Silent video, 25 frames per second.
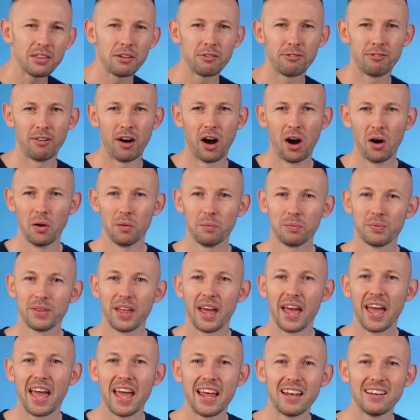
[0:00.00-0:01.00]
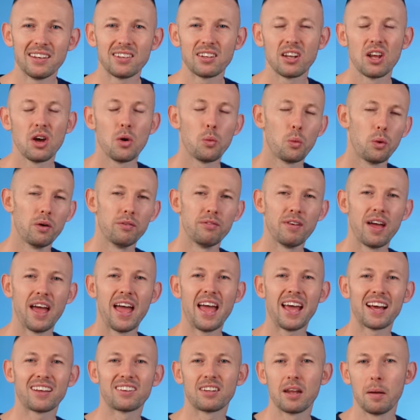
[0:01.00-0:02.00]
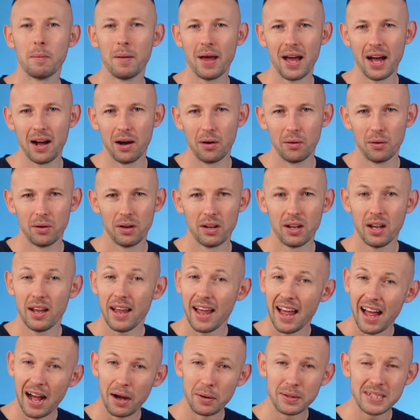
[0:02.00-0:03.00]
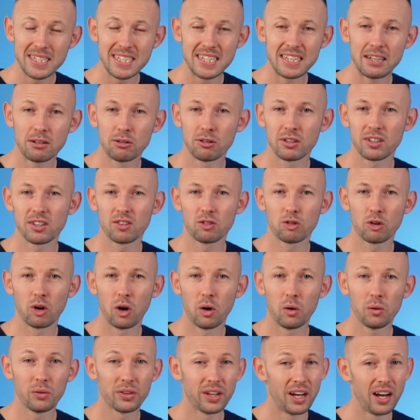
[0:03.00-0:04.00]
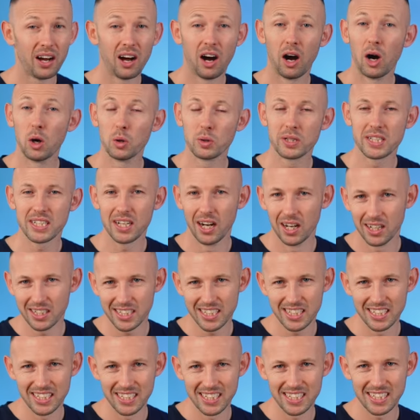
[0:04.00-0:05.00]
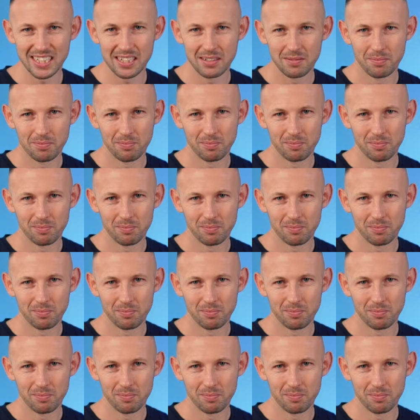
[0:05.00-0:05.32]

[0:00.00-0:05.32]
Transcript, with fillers: the file that ends with XML, our secret scroll that holds the answers.